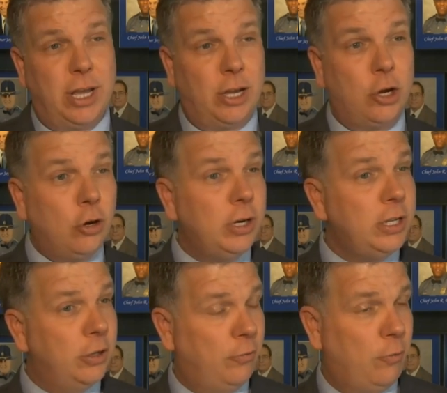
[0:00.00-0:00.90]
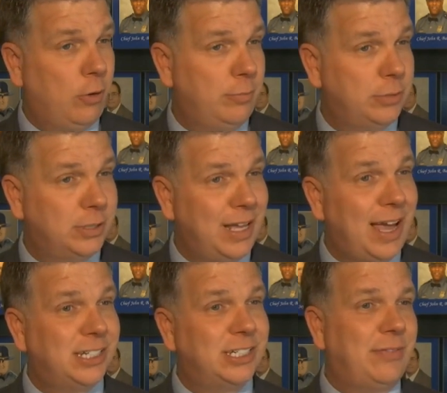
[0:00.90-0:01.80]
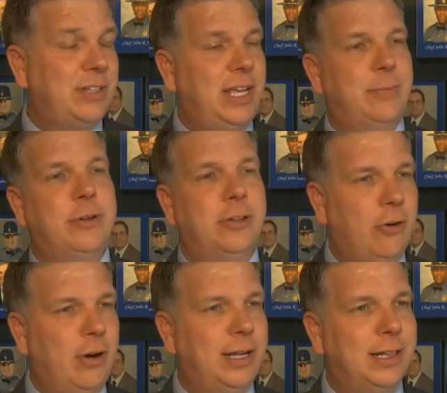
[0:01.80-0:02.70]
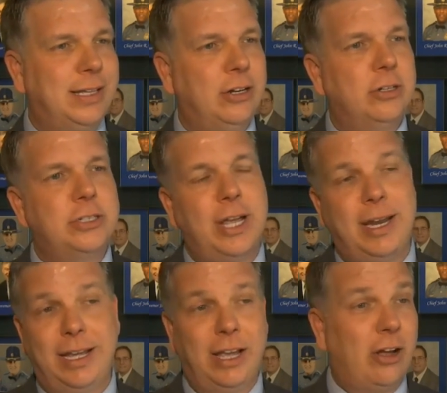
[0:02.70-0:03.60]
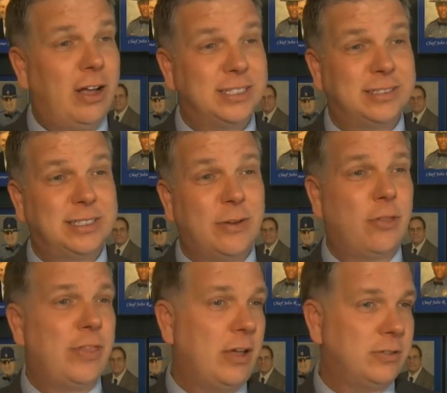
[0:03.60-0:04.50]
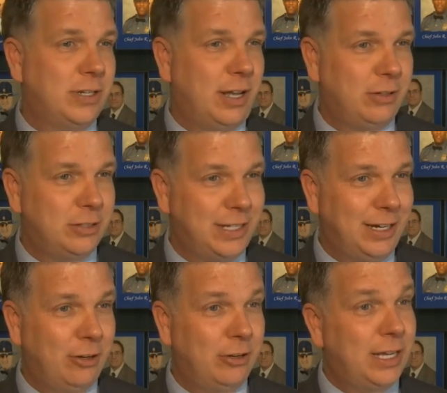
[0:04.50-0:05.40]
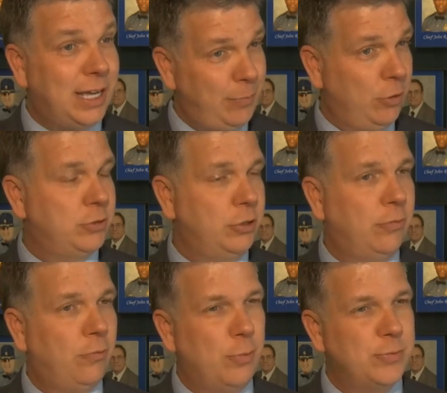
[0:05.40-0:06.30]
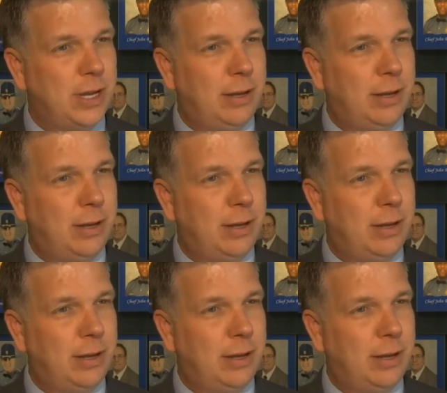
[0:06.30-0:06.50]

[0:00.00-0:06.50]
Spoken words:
The current uniforms, they actually have to take them to the dry cleaners, and it could cost several $1,000s a year to keep those uniforms